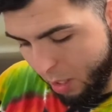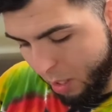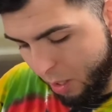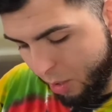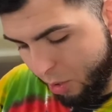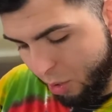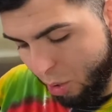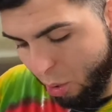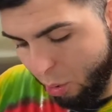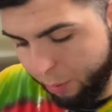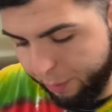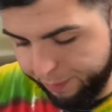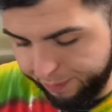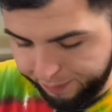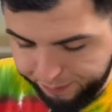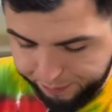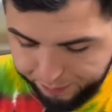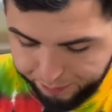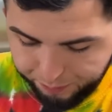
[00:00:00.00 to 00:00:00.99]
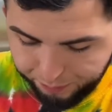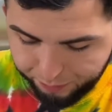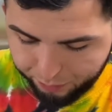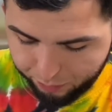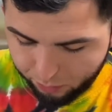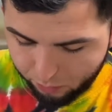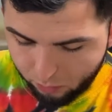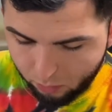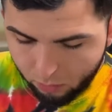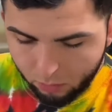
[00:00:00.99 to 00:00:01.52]
So
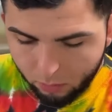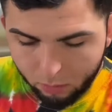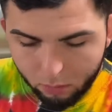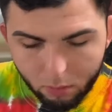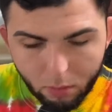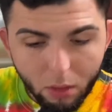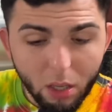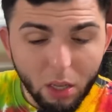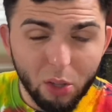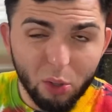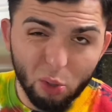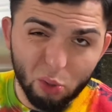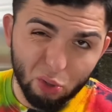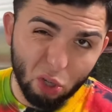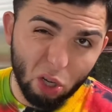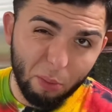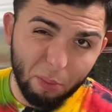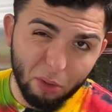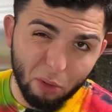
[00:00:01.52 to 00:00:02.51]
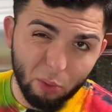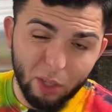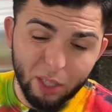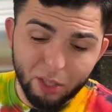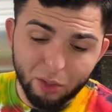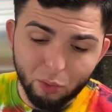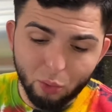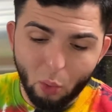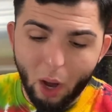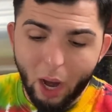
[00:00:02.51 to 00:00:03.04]
those are a couple of the
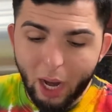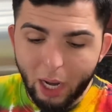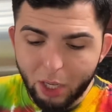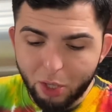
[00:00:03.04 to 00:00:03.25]
reasons why I